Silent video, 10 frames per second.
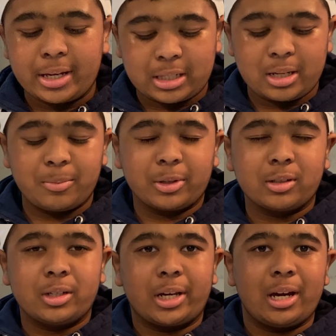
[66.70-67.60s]
Next up, we're
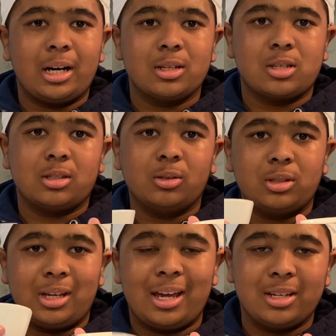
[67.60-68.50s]
going to get our salt
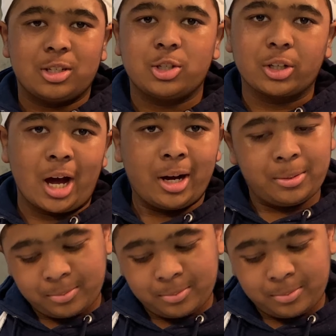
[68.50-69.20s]
and sugar.